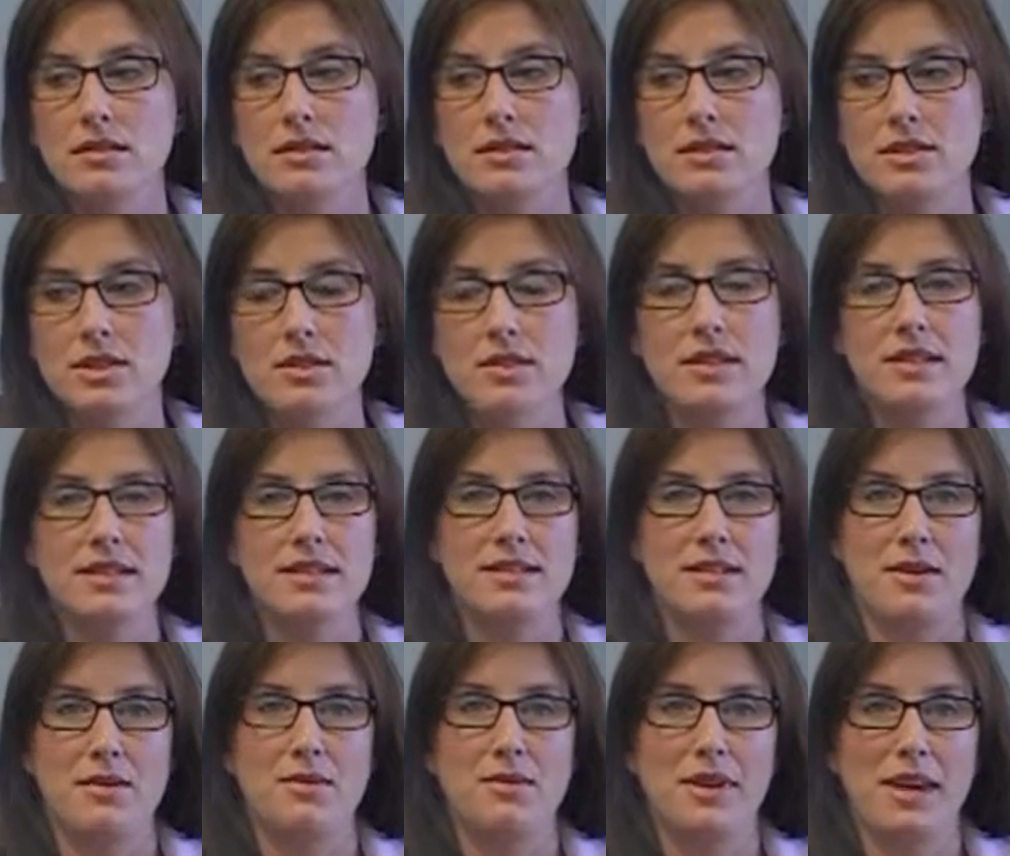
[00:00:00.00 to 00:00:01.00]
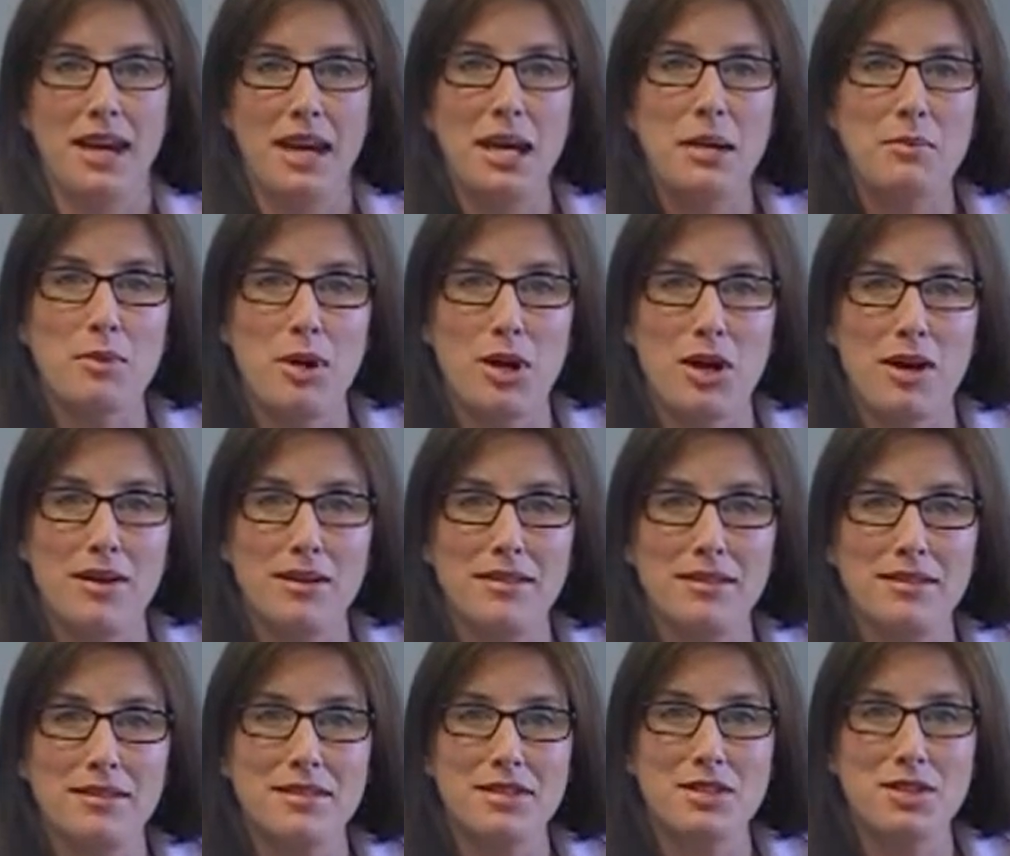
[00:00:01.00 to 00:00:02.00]
do this on camera
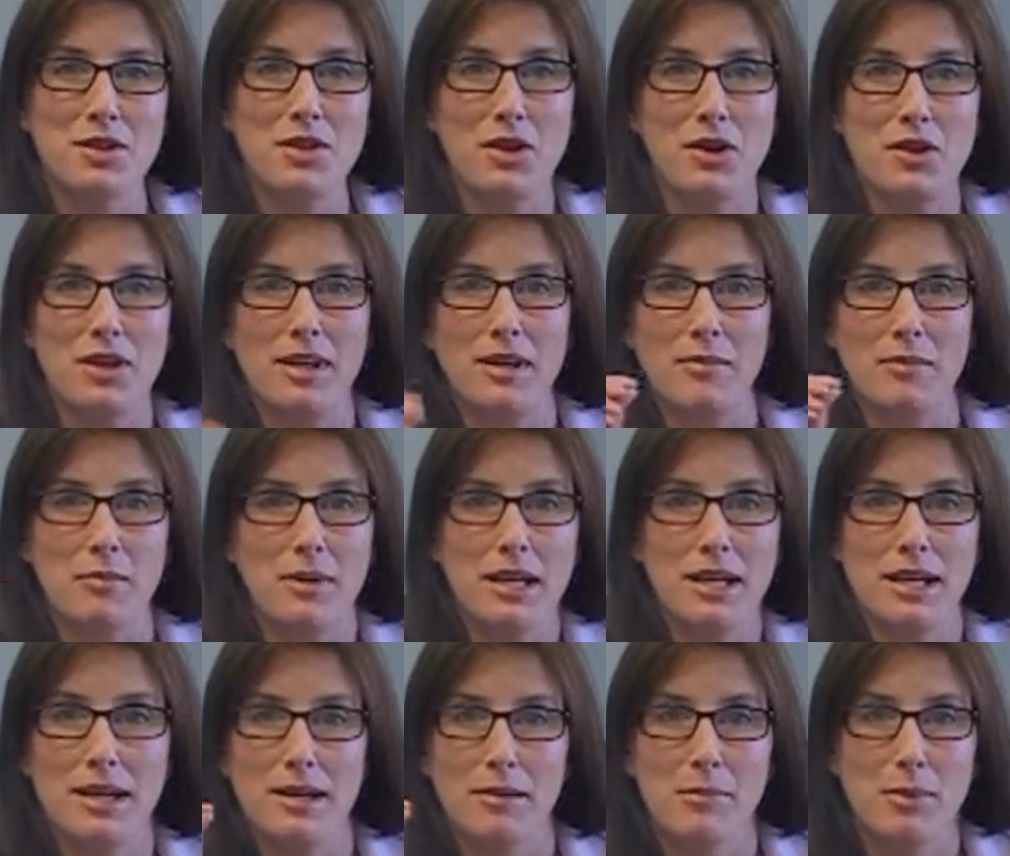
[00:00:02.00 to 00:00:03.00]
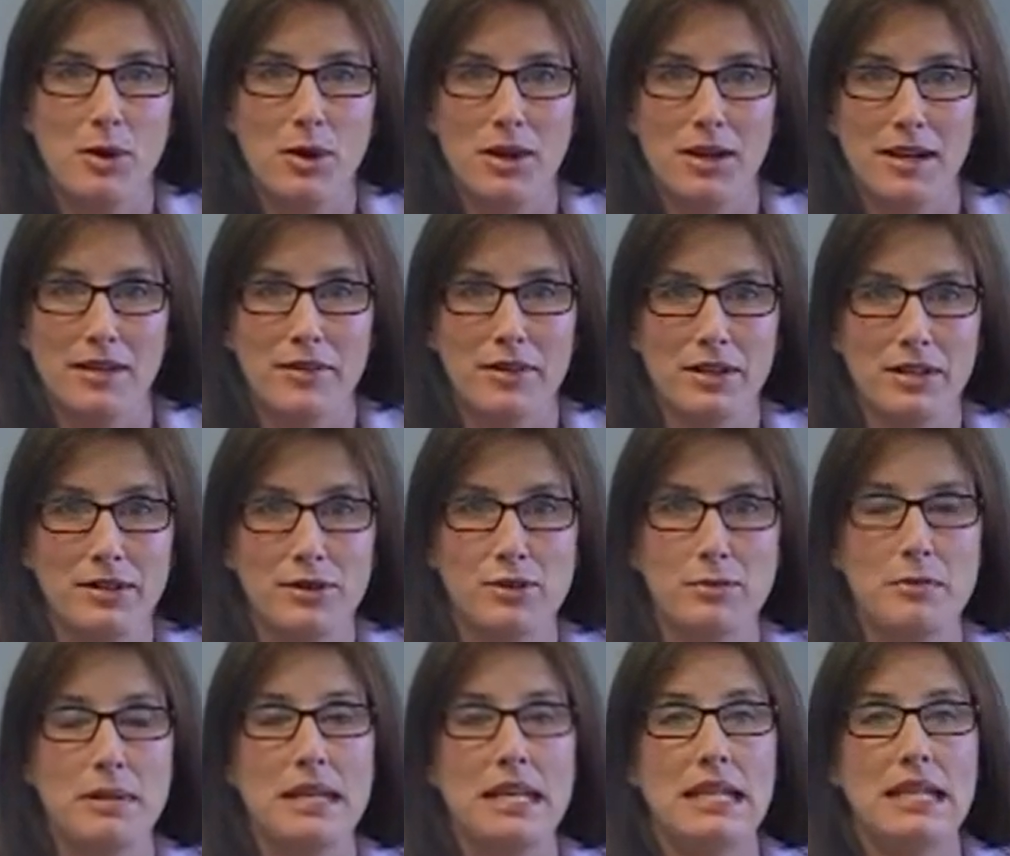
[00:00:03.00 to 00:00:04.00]
so y'all can pick apart every little
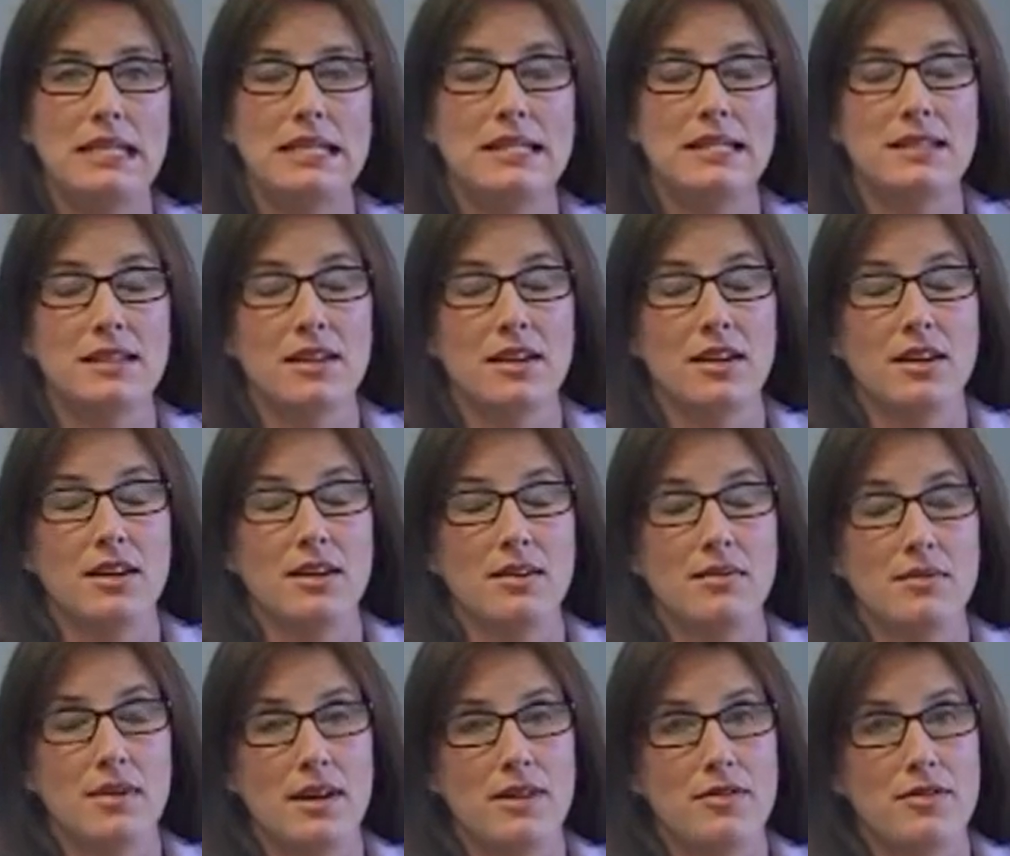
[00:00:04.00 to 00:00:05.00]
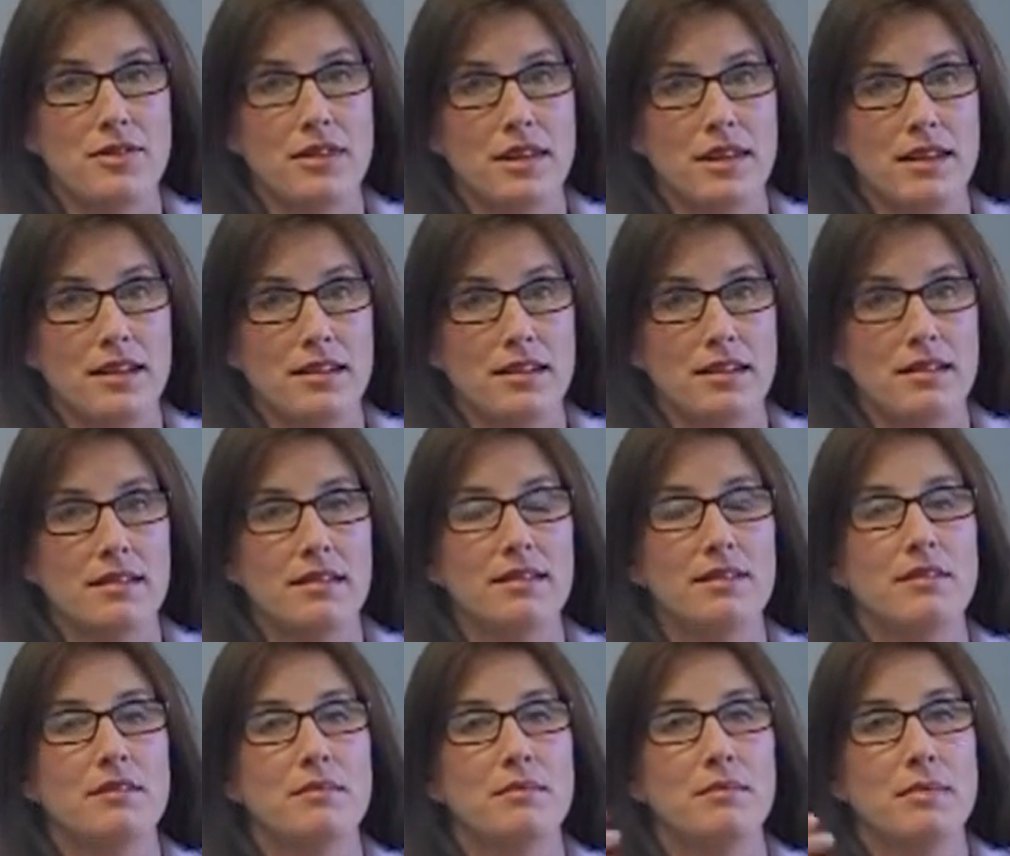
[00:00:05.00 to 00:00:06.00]
piece rather than
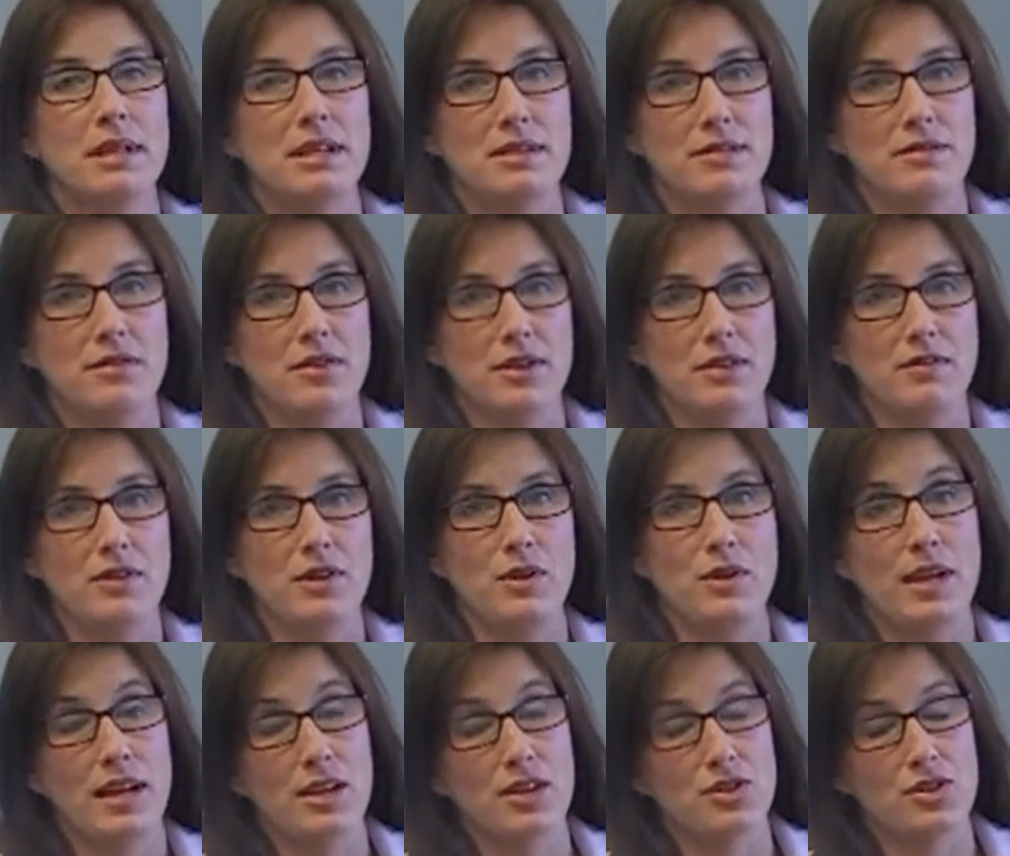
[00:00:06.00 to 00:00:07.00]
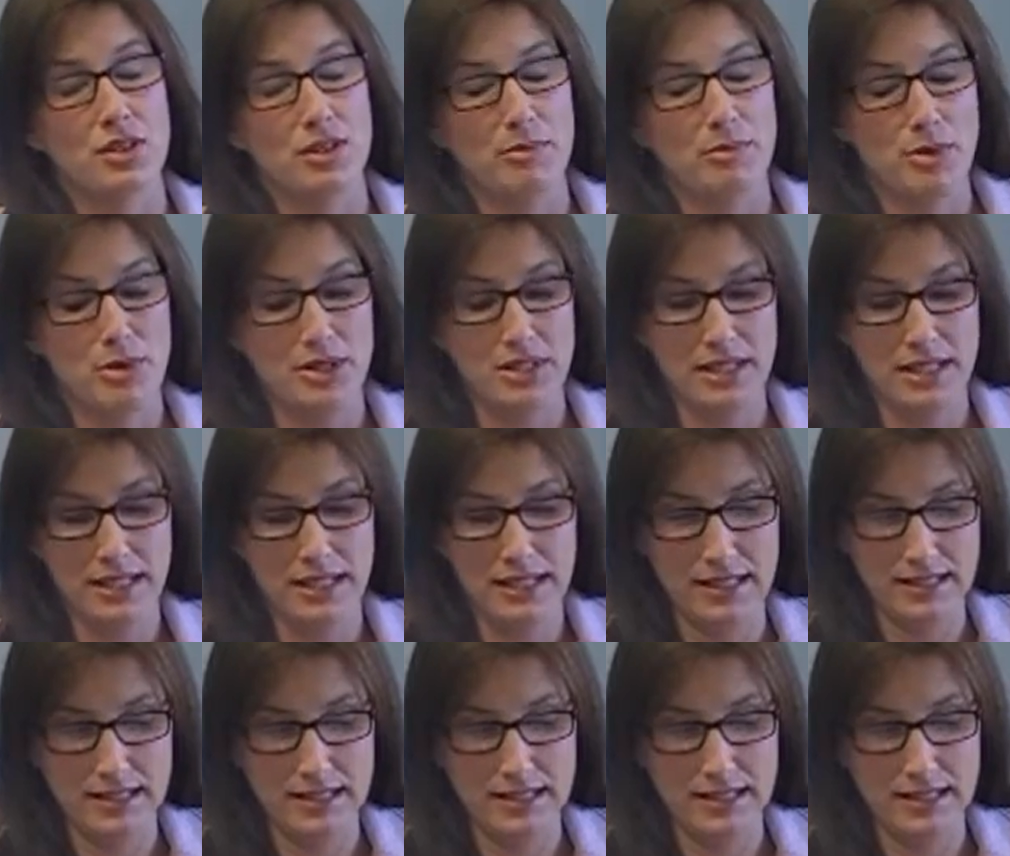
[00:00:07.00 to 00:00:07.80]
be in front of you and actually presenting.